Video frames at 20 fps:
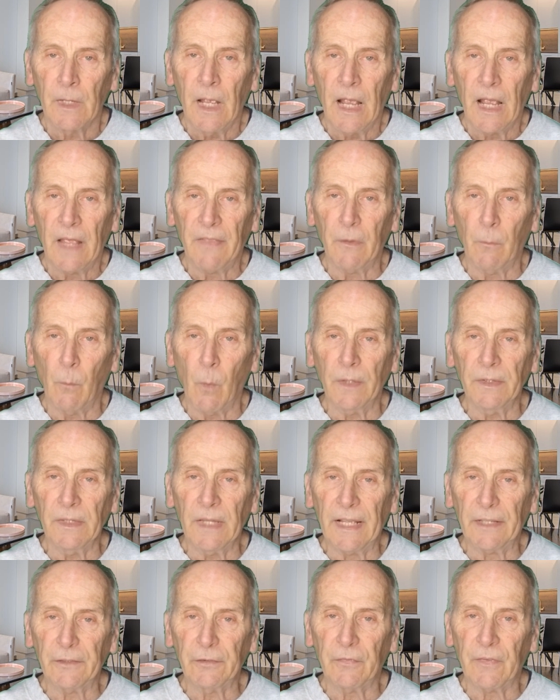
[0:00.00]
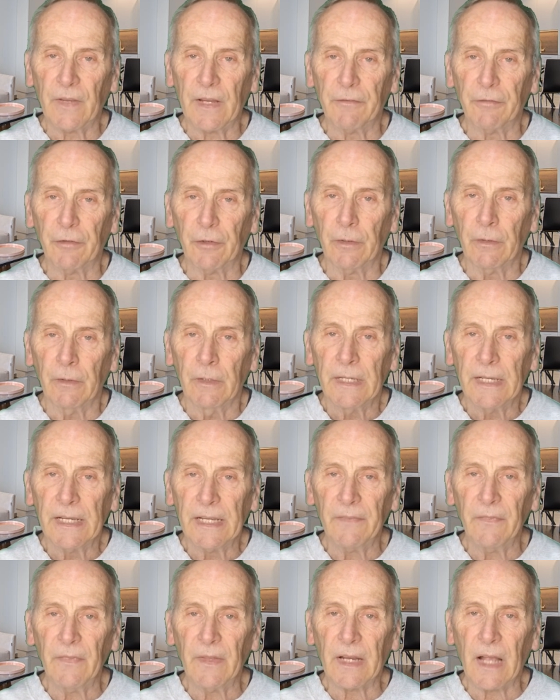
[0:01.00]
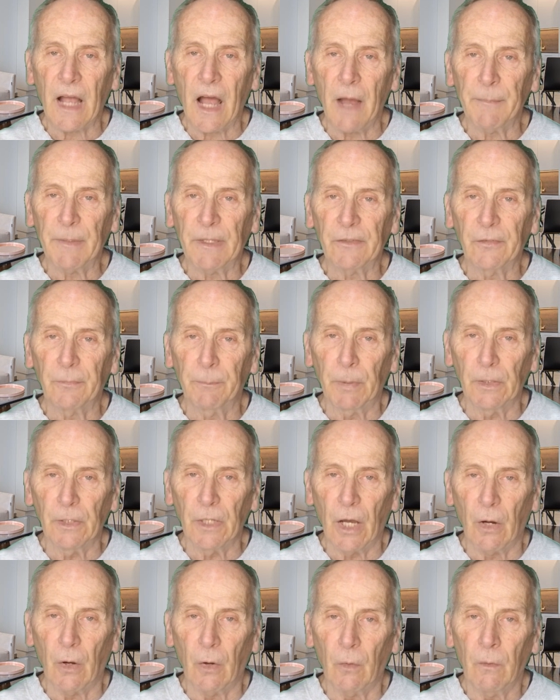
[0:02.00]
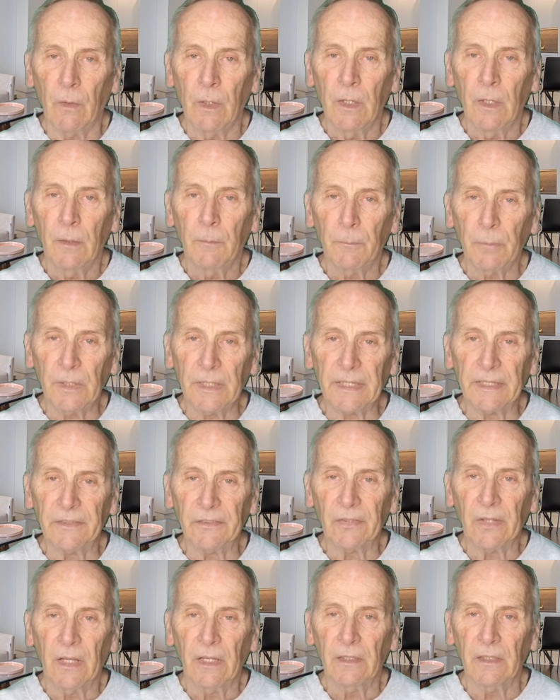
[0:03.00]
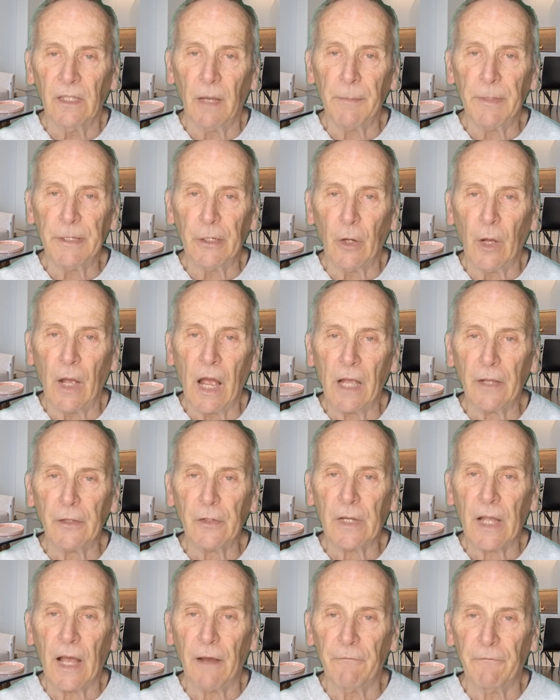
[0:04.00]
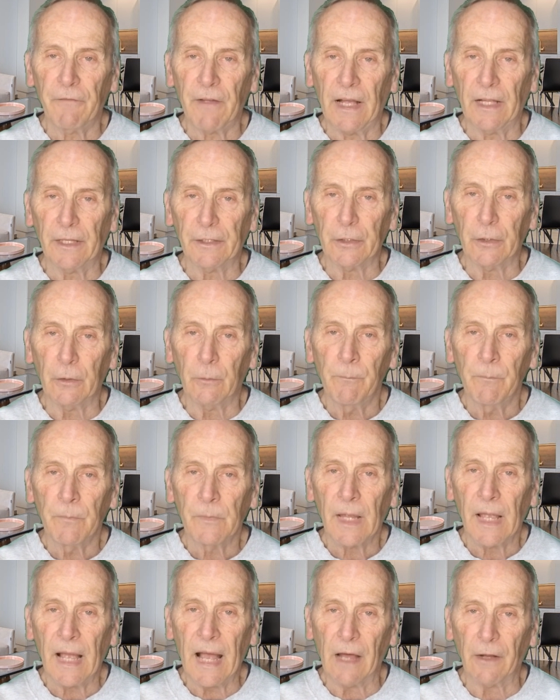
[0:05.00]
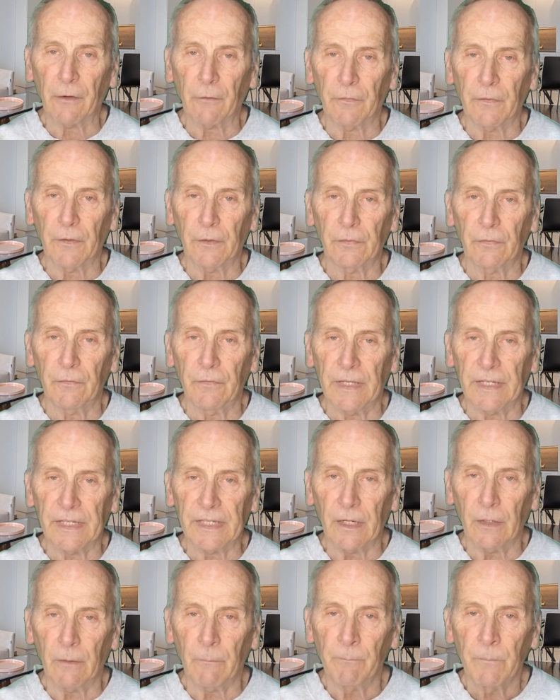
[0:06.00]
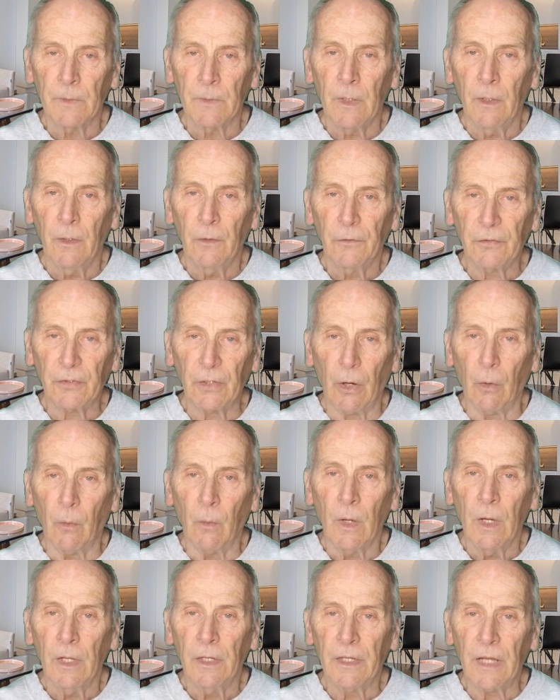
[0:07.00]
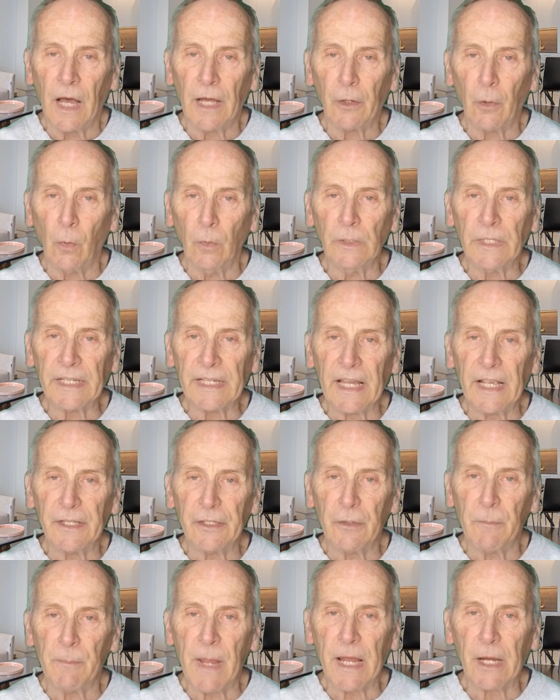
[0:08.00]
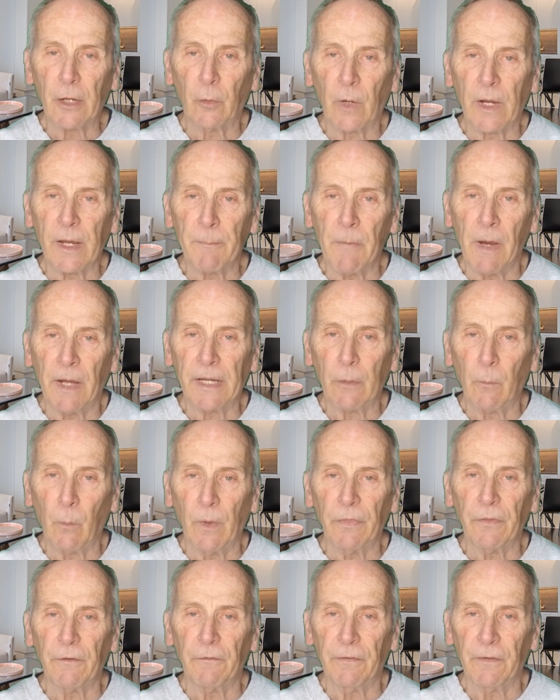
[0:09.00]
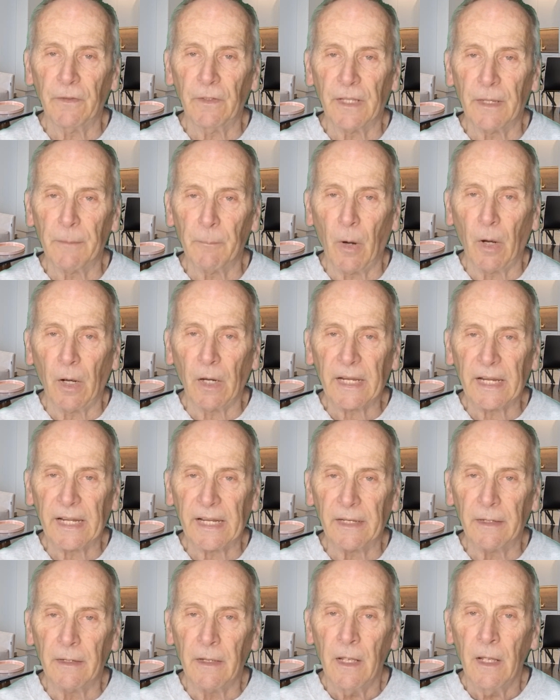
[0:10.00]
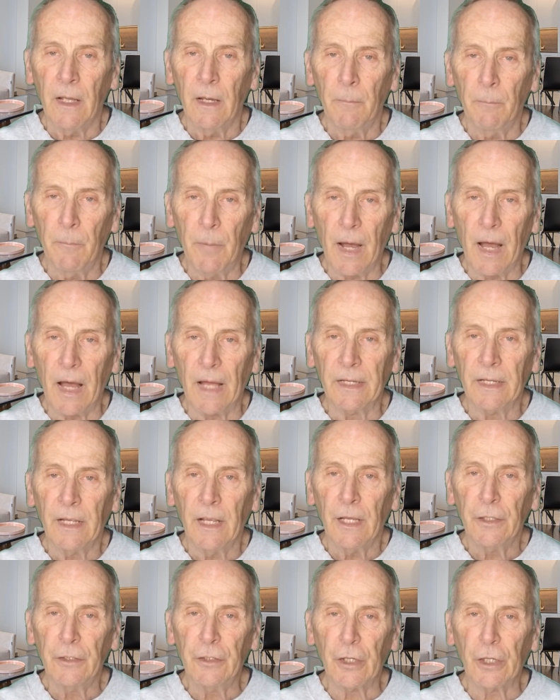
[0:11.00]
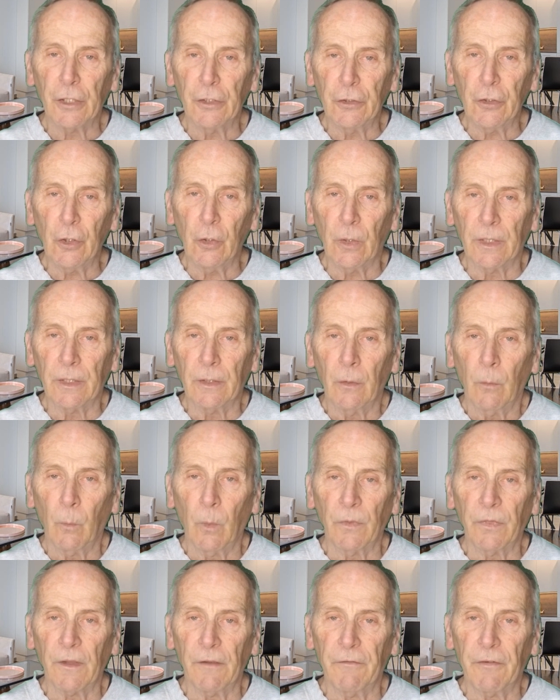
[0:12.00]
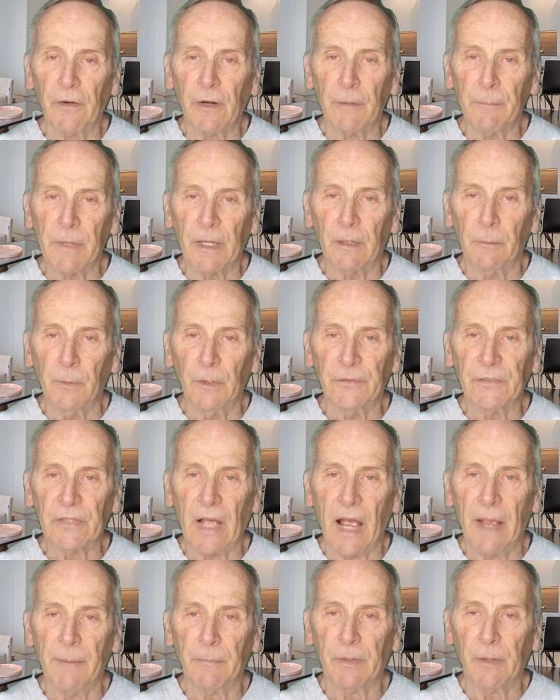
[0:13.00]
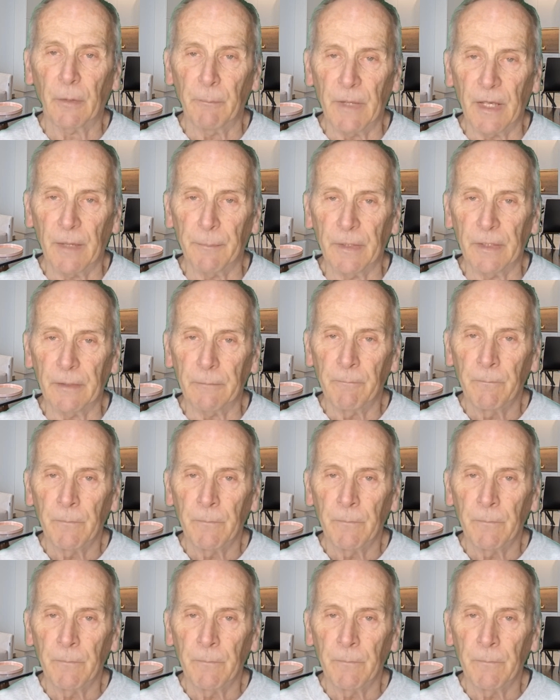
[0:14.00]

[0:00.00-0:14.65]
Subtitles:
And then one last favor, in the comments below, please let me know how you got value out of this video. So, not only can you make great money with affiliate marketing, but you can do it with a very minimal time commitment.